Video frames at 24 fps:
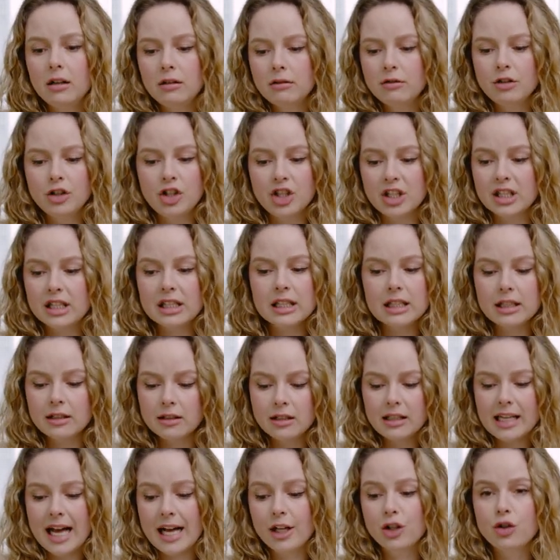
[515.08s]
just
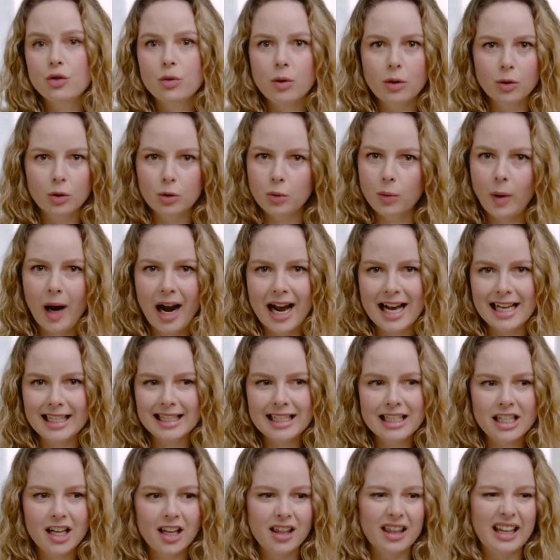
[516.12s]
natural grass,
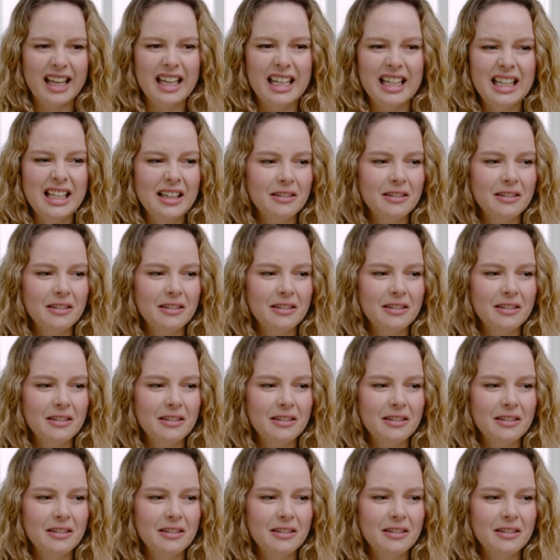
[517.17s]
not like